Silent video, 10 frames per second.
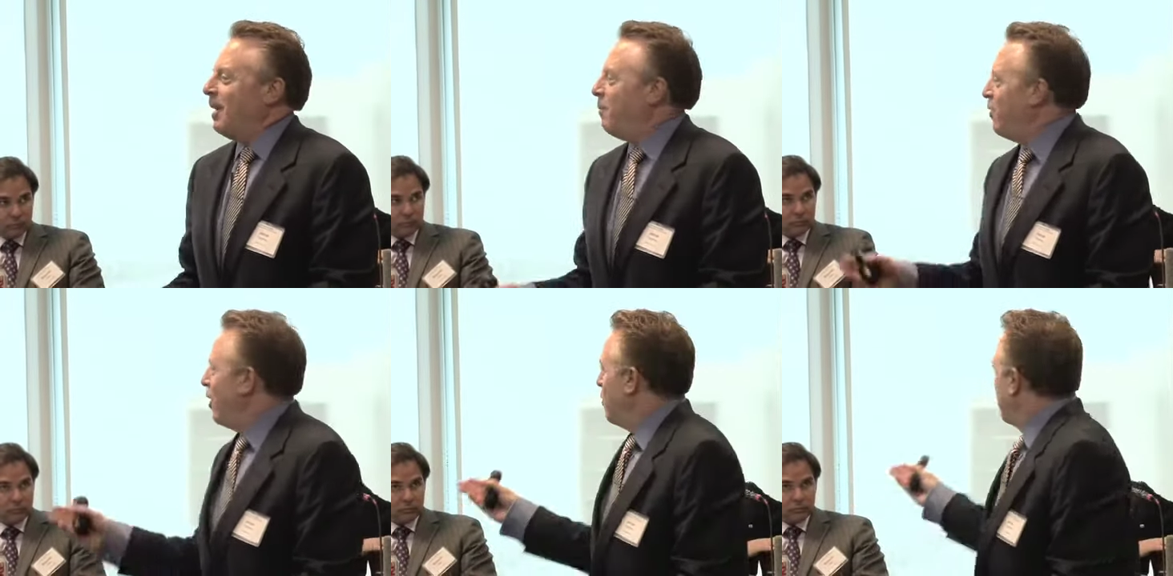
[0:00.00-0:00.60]
Speaker 1: I'm
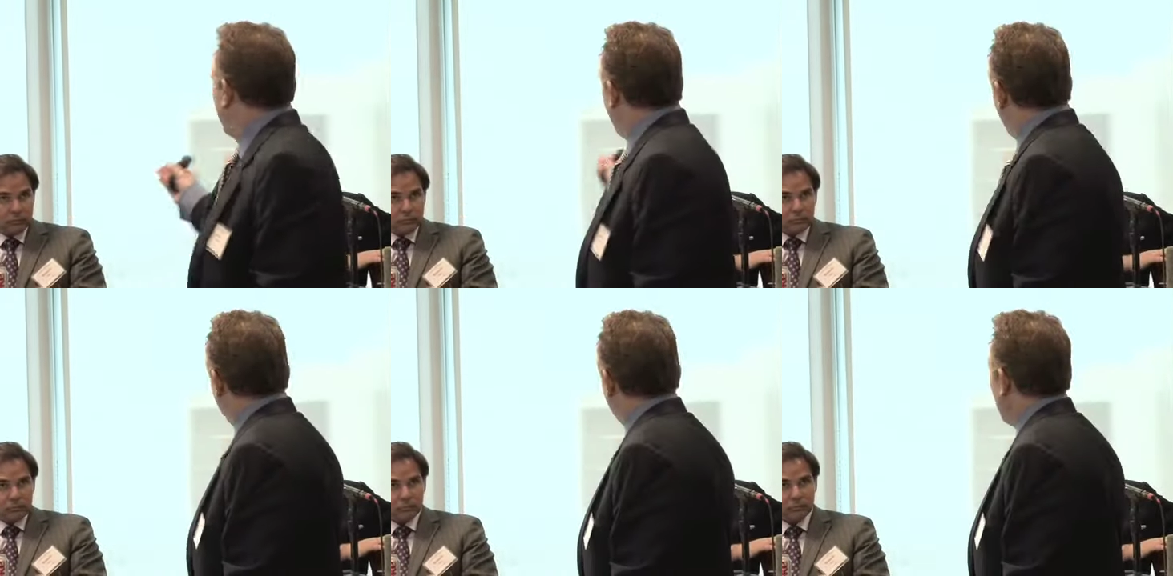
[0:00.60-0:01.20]
following a
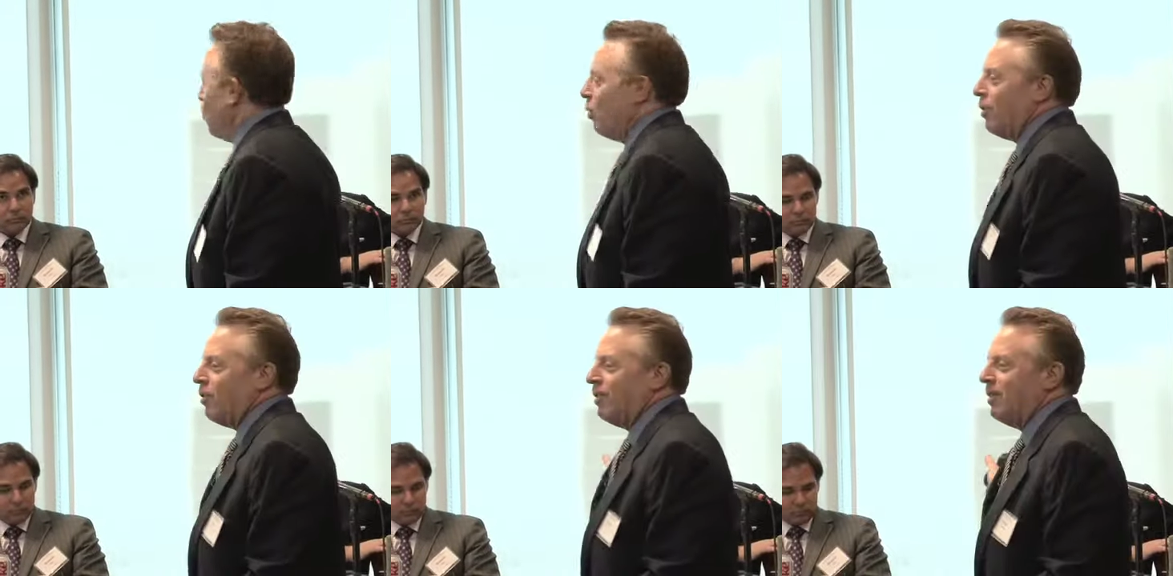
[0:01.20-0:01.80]
great
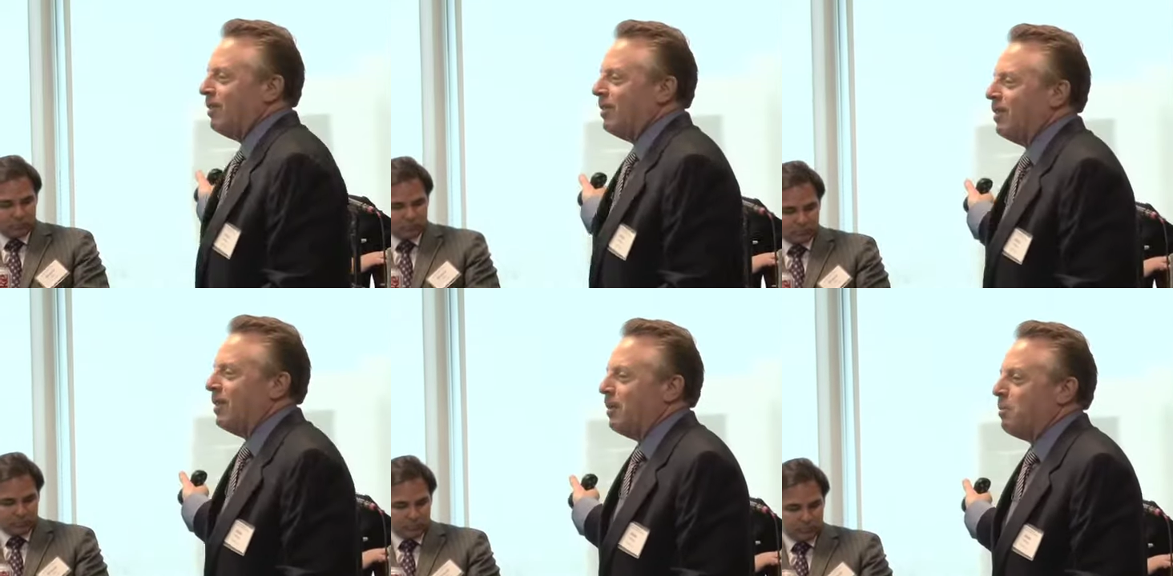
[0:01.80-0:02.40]
lawyer,
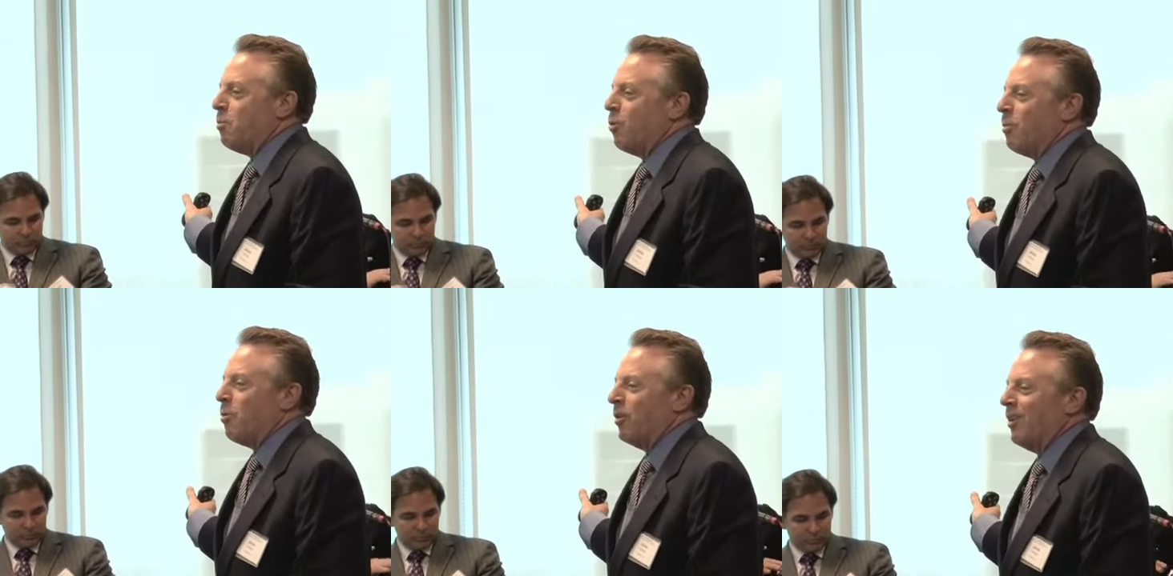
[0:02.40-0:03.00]
and more
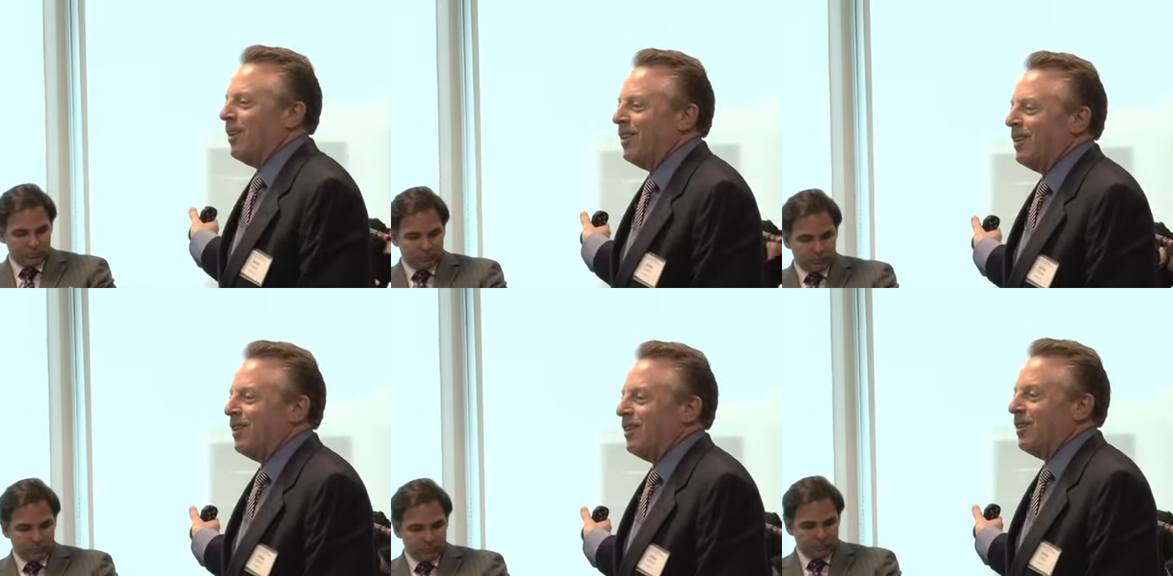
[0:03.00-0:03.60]

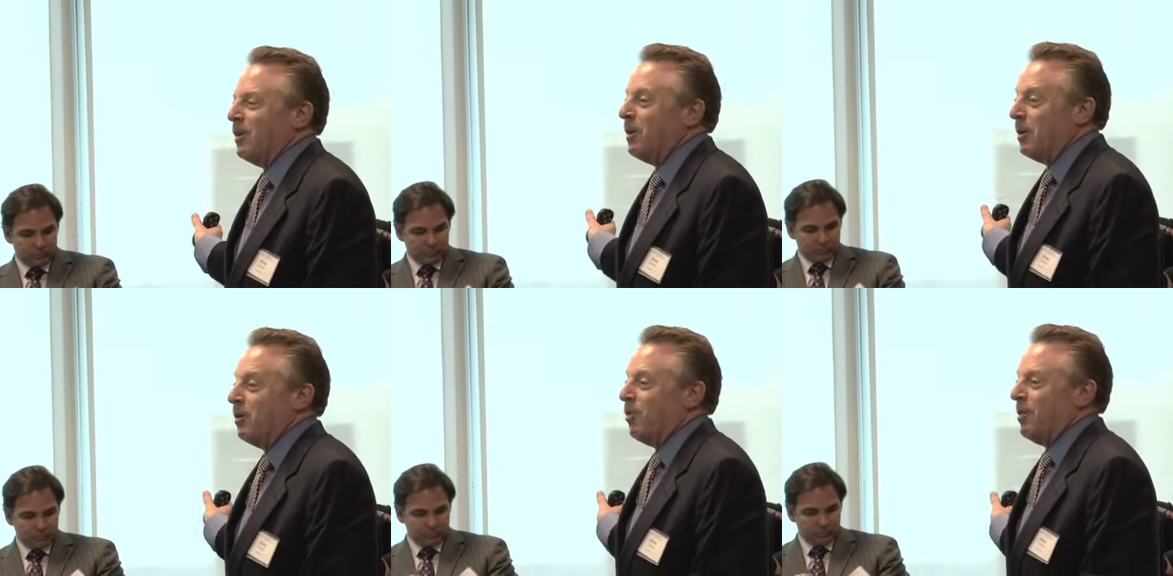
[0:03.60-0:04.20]
importantly, uh,
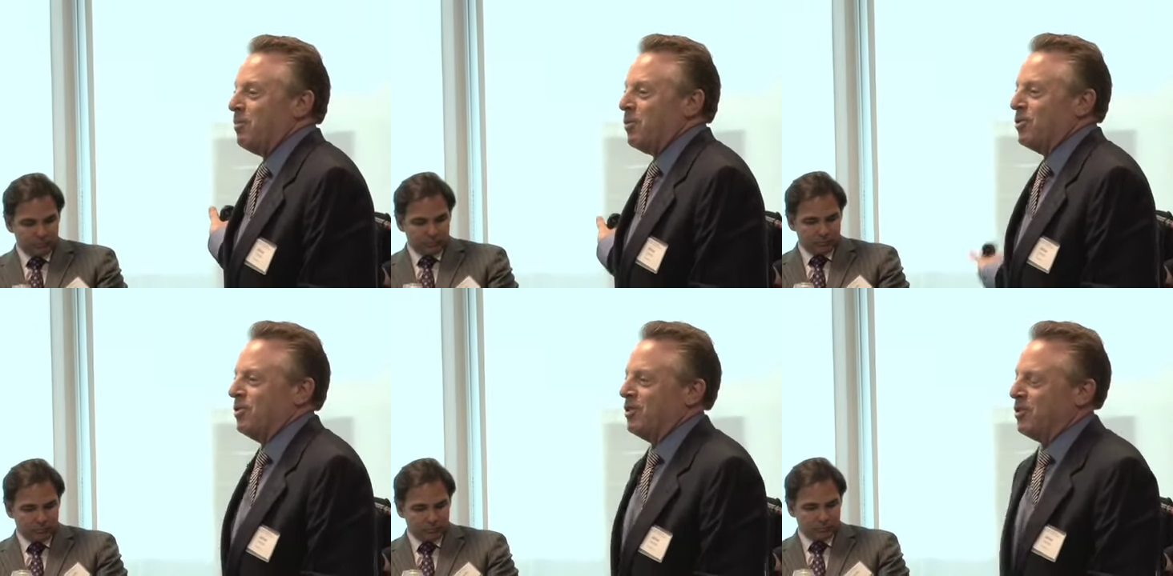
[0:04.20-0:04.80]
a great
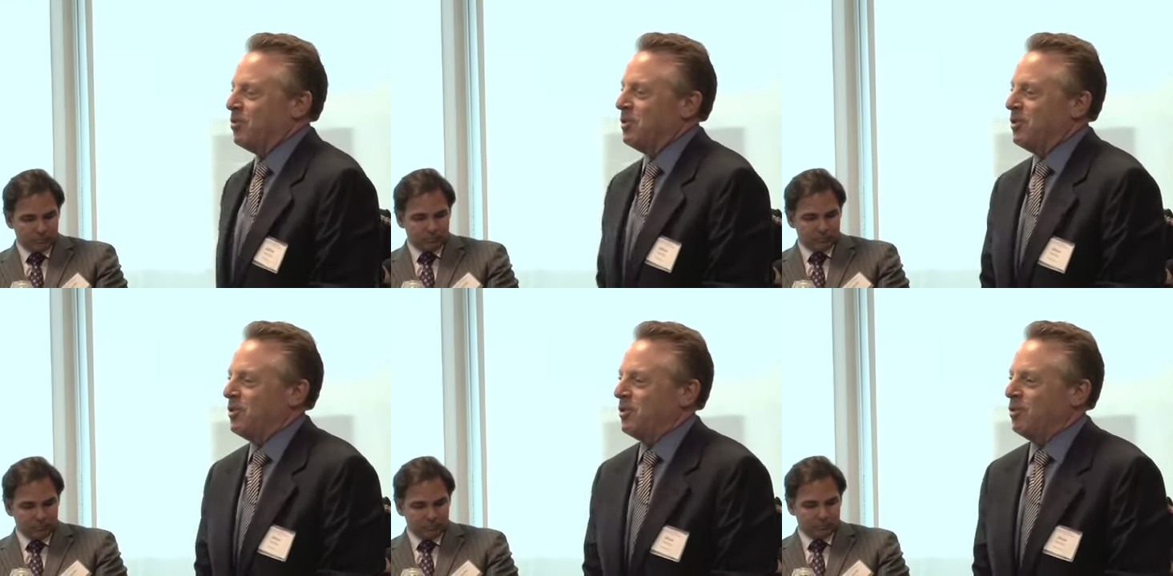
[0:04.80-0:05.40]
person, because
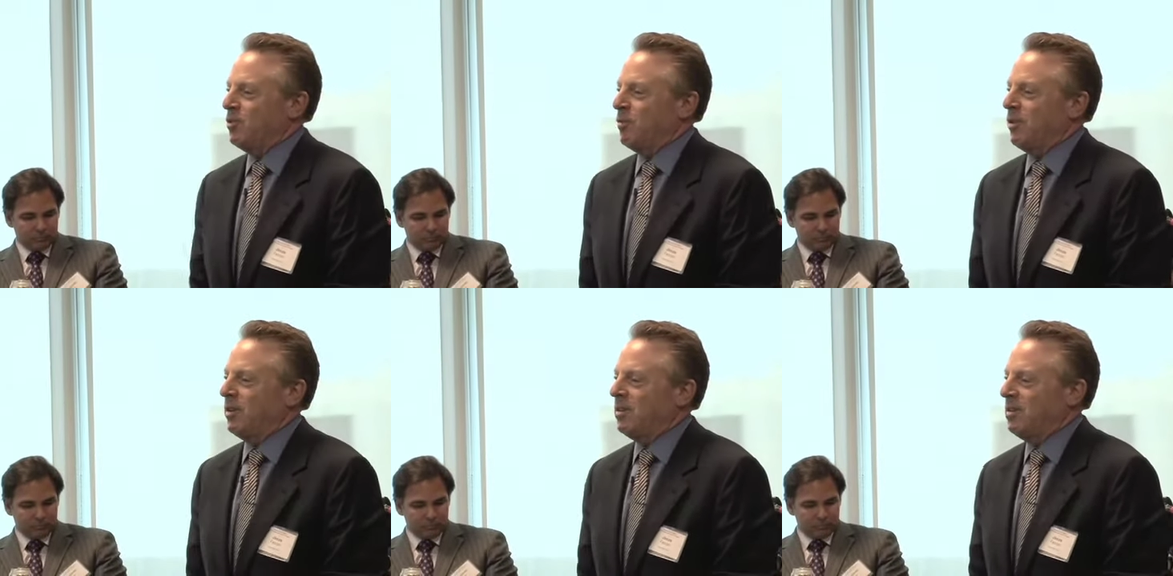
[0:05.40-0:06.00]
Herman's a
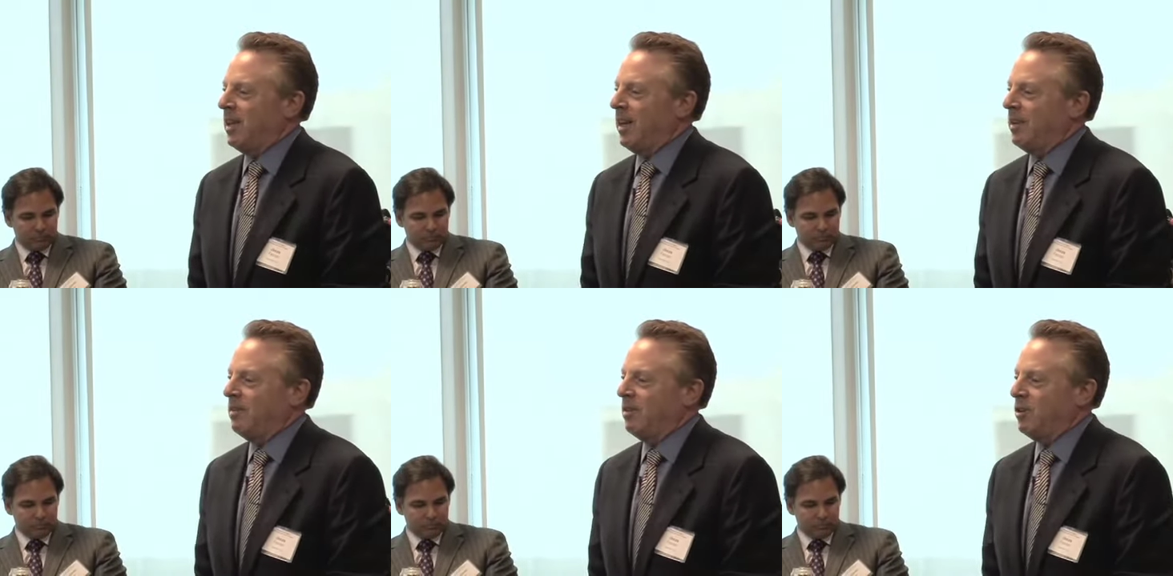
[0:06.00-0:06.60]
terrific
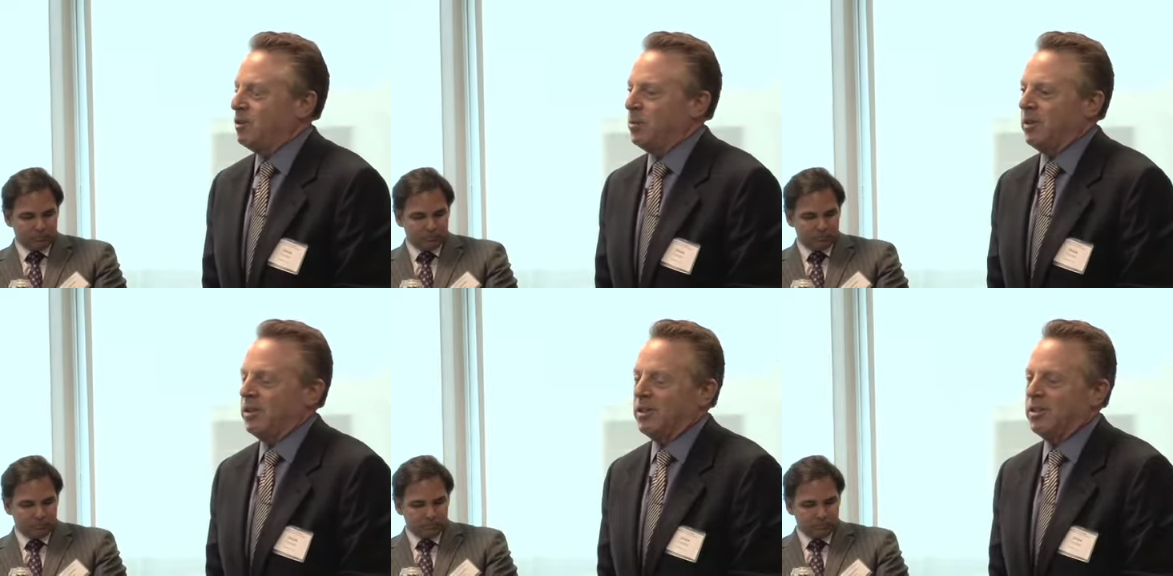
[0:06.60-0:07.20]
dad and husband.
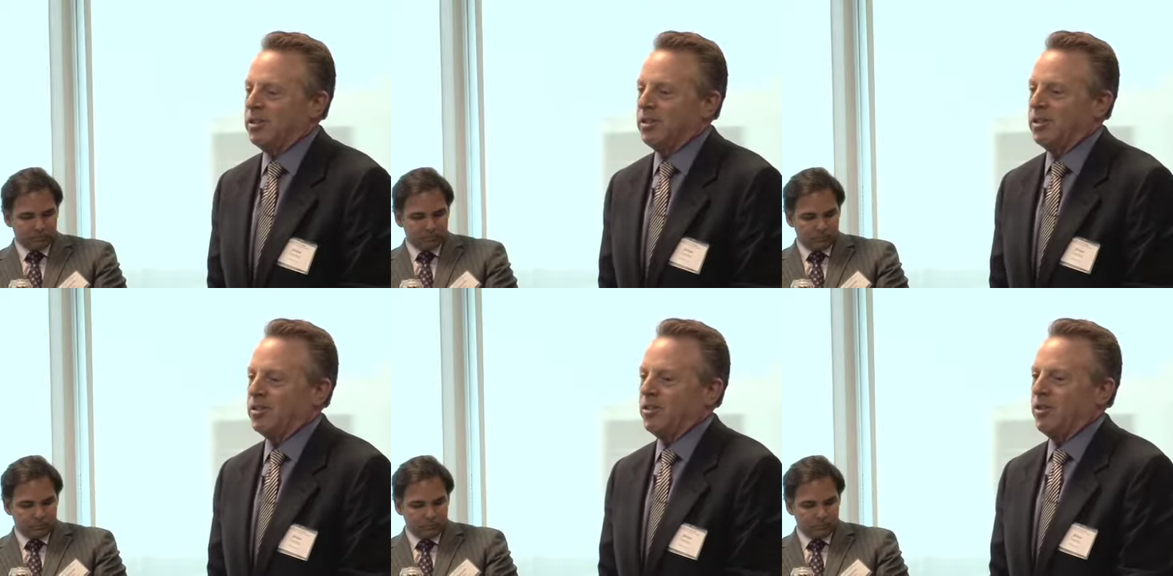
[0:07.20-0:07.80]
He's a,
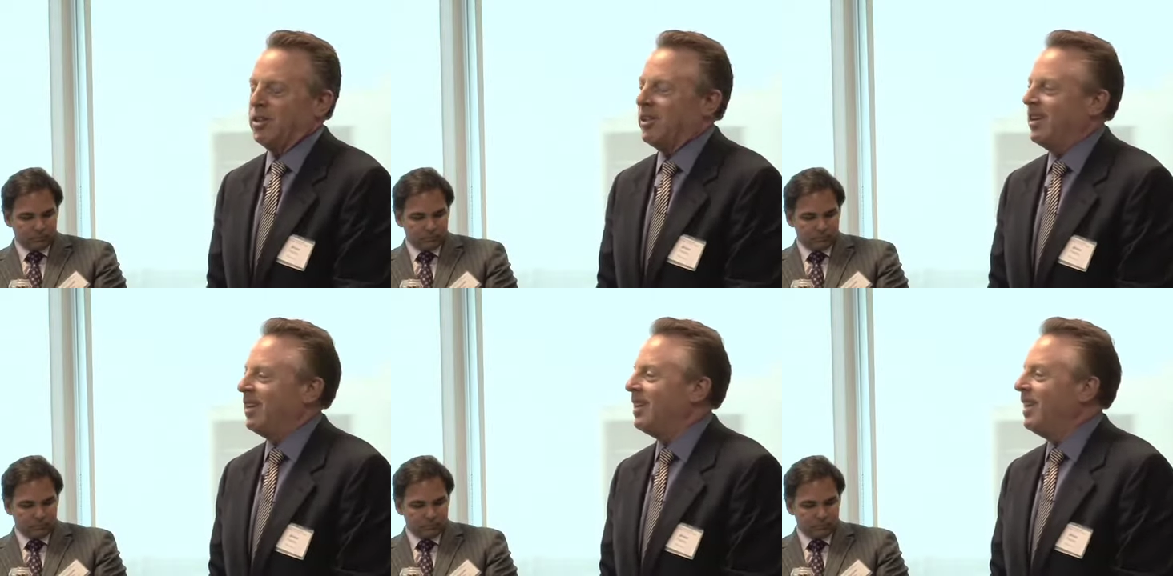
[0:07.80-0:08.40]
he's a great
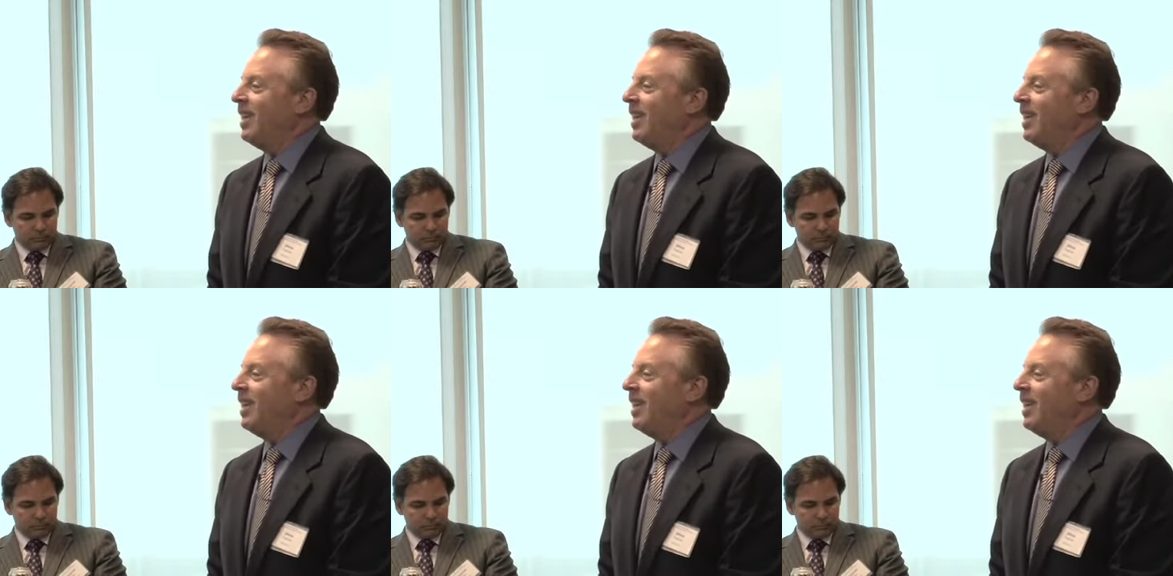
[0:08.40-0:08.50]
guy.